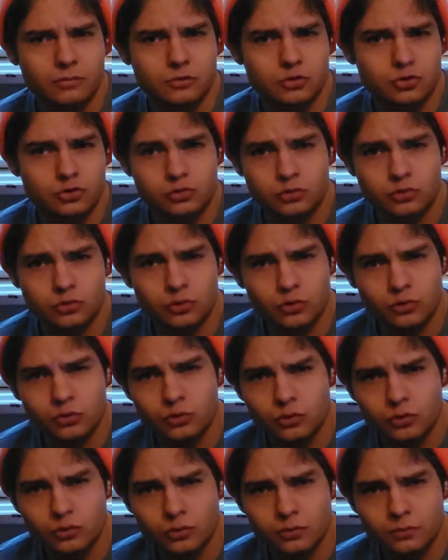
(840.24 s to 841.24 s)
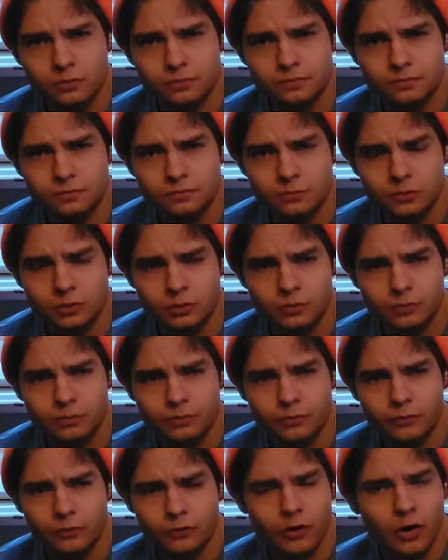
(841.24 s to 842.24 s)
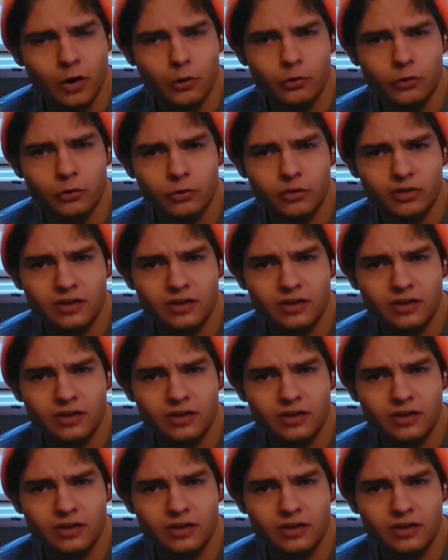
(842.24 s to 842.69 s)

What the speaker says: true or false